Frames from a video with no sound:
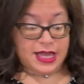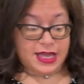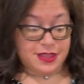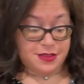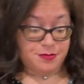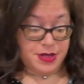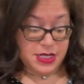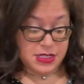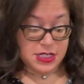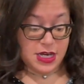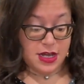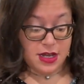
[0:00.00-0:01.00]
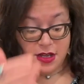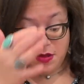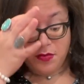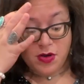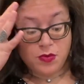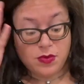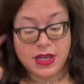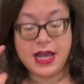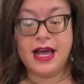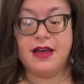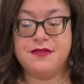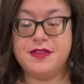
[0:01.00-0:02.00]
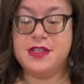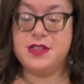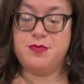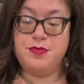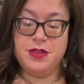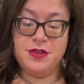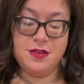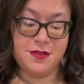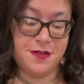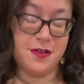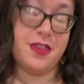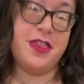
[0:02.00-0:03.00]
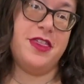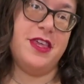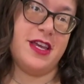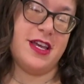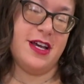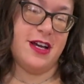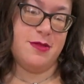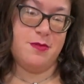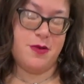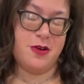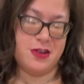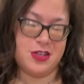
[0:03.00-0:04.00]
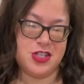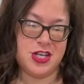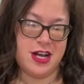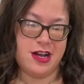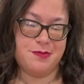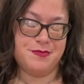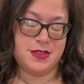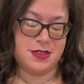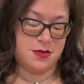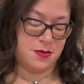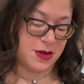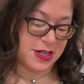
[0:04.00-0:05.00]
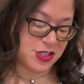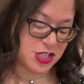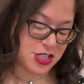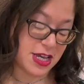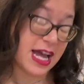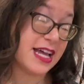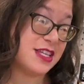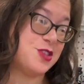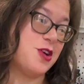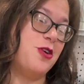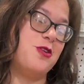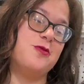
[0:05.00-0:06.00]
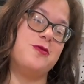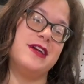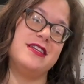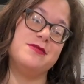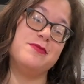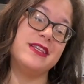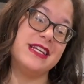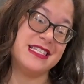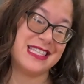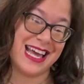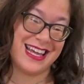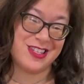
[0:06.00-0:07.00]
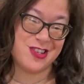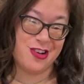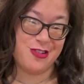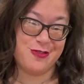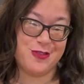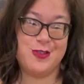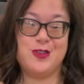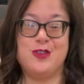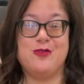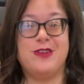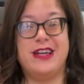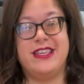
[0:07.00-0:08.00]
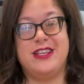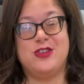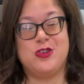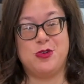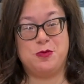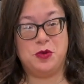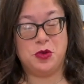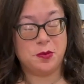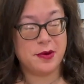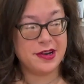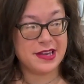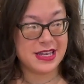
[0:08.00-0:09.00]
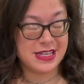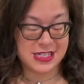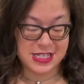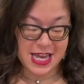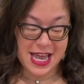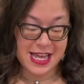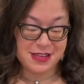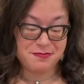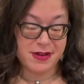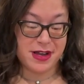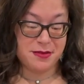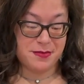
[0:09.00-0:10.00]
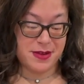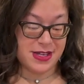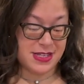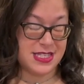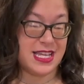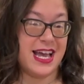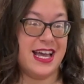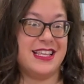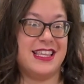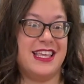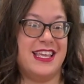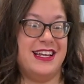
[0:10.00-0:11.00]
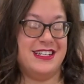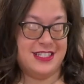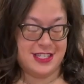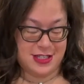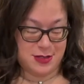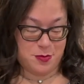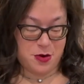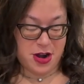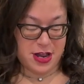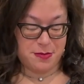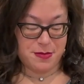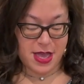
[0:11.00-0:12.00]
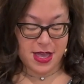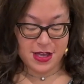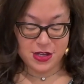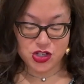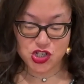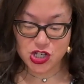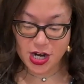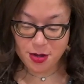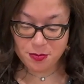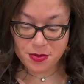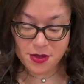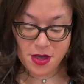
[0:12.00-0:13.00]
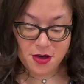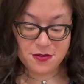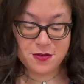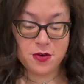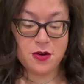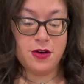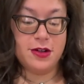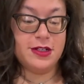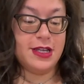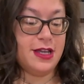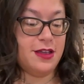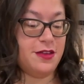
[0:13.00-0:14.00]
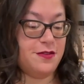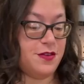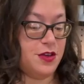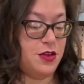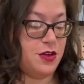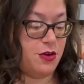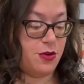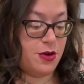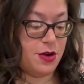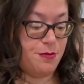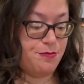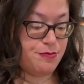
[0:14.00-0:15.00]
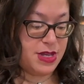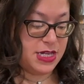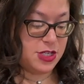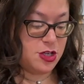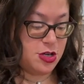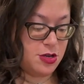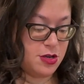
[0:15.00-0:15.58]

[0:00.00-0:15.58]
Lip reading: In the meantime, we have these beautiful thick cut pork chops, which, as always, please head over to Reading Terminal Market and my buds at Gianta's Prime Shop for all of your meat